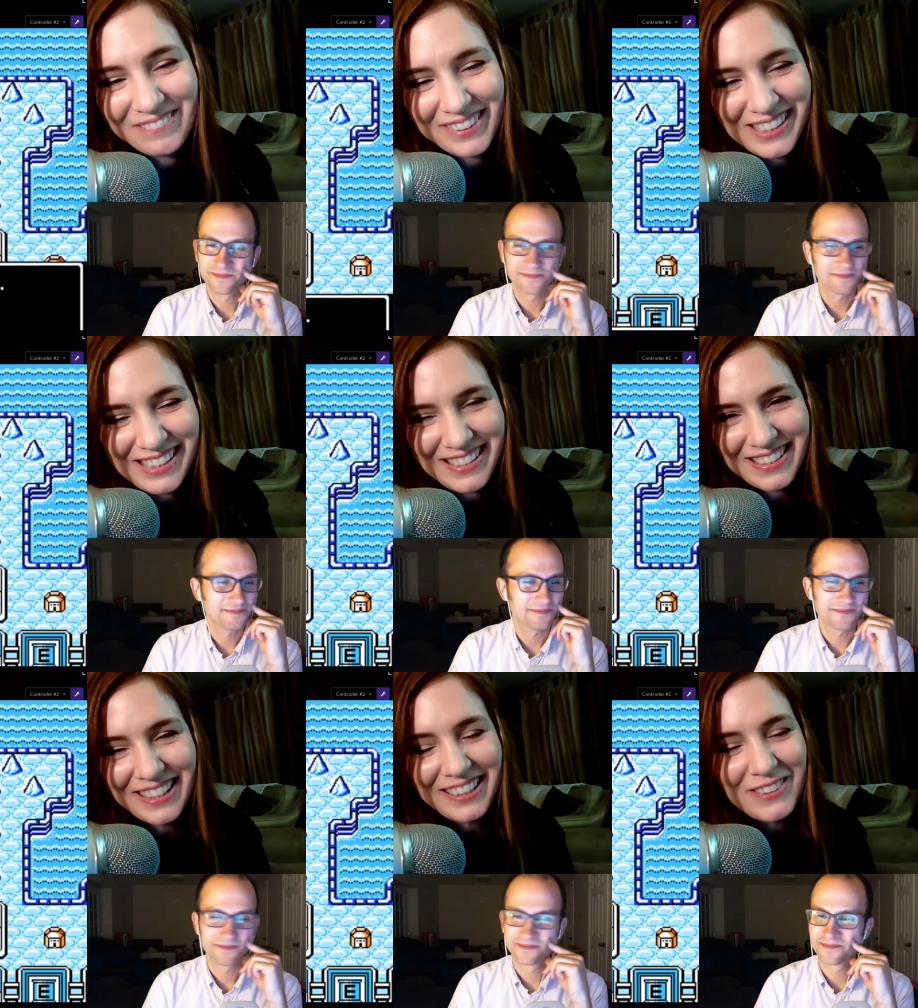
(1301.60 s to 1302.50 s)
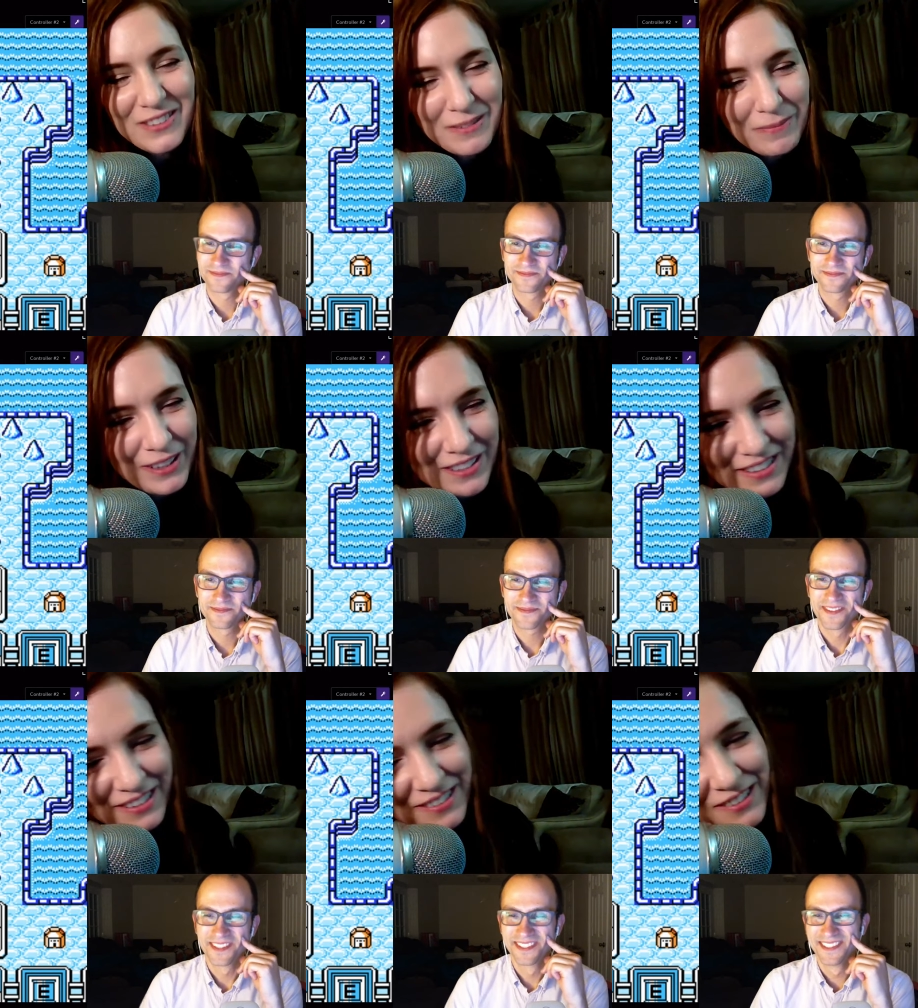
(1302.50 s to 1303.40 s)
Speaker 1: but instead, you spent
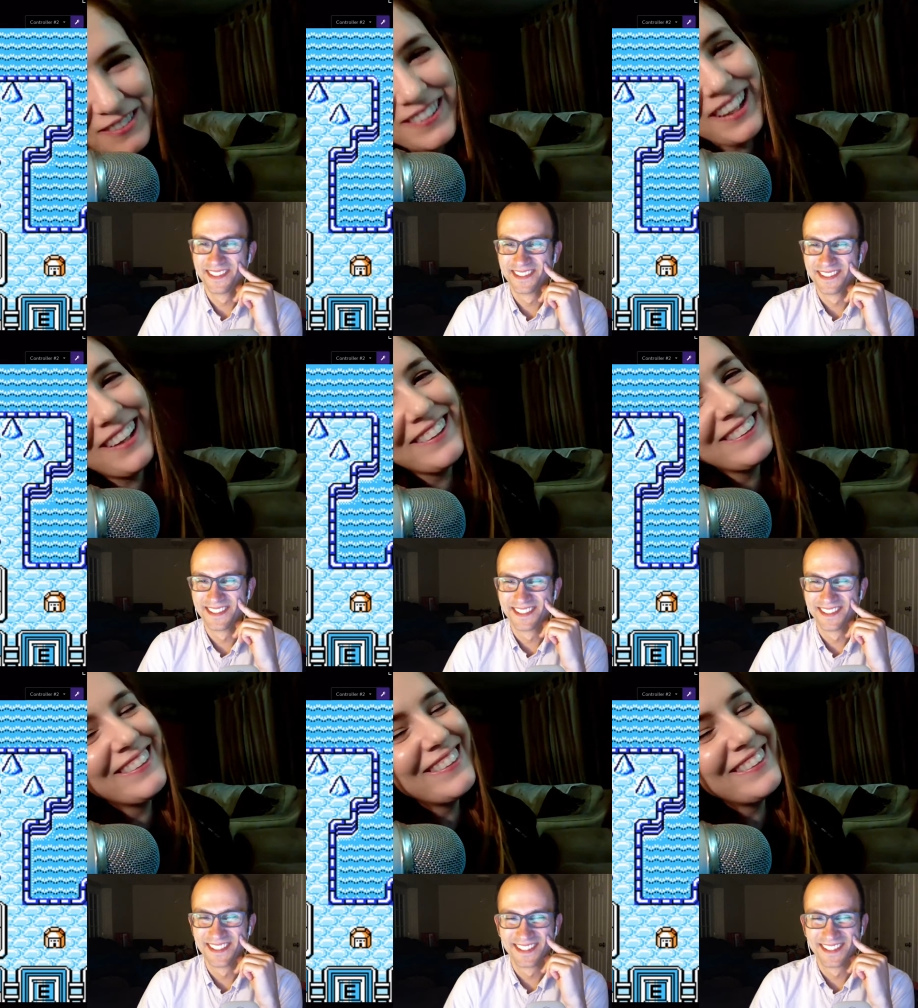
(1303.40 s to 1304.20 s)
six hundred dollars.